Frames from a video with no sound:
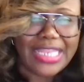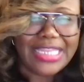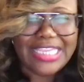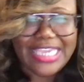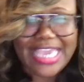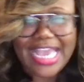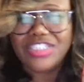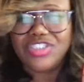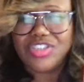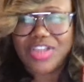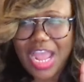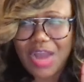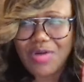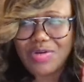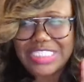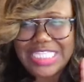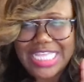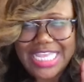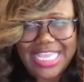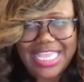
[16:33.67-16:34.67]
yesterday I
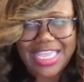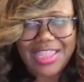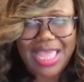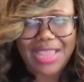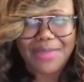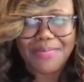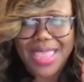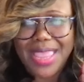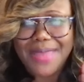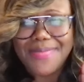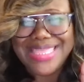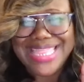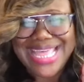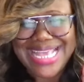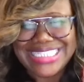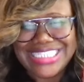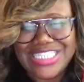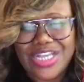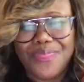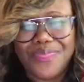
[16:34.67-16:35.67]
was thinking like maybe
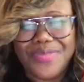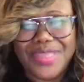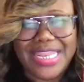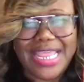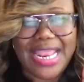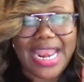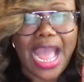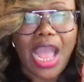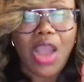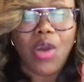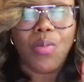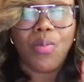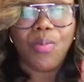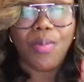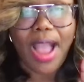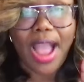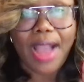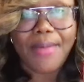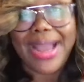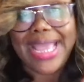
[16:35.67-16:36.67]
that's something that I,
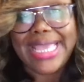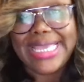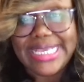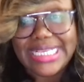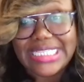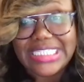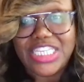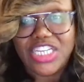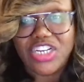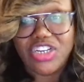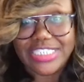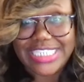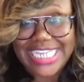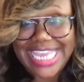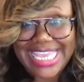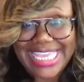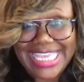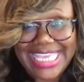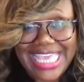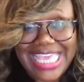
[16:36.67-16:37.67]
I might consider
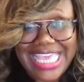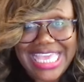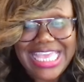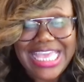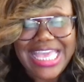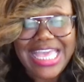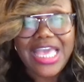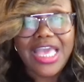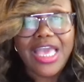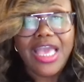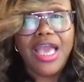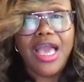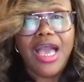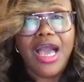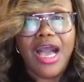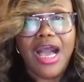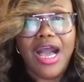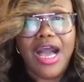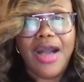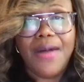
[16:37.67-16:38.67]
taking,
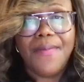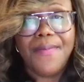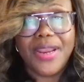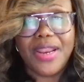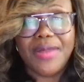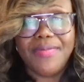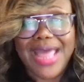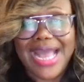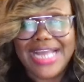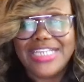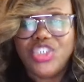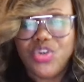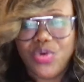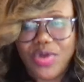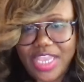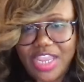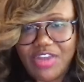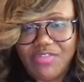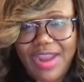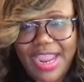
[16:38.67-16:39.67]
um, but I'm not
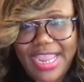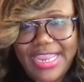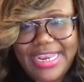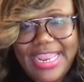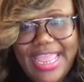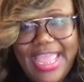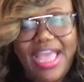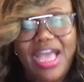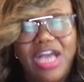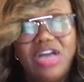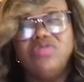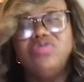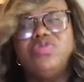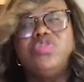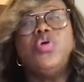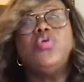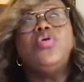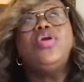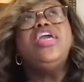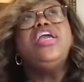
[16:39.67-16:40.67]
doing it right now.
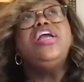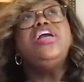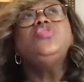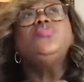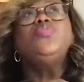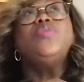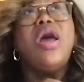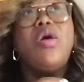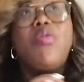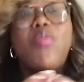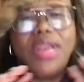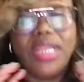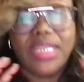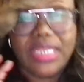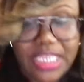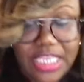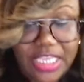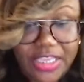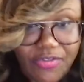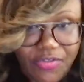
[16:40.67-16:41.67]
So here's what I want to
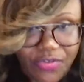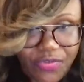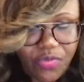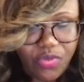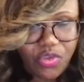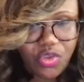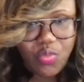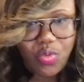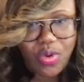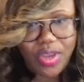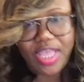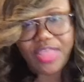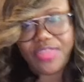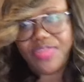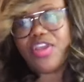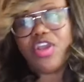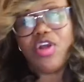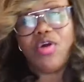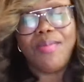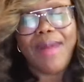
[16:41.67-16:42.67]
leave you with.
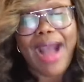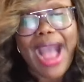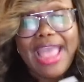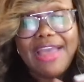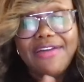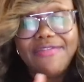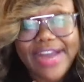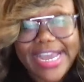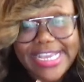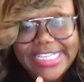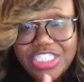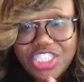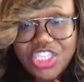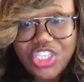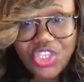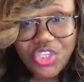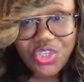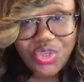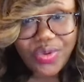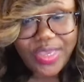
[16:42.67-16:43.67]
You know, my advice to
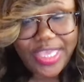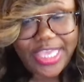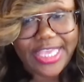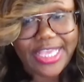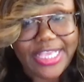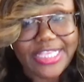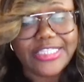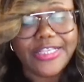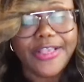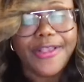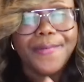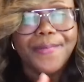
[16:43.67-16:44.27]
you is